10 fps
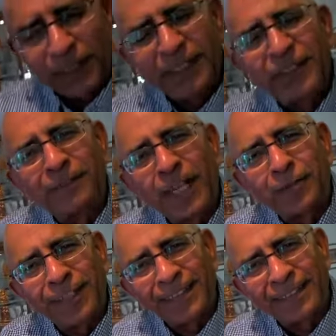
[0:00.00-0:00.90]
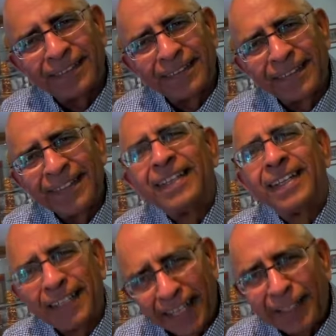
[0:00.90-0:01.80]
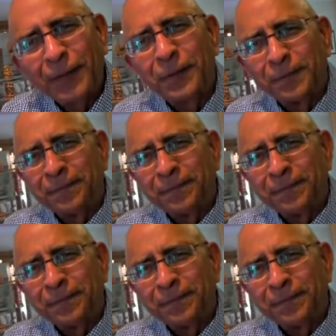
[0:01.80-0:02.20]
that you've done for this. Thank you.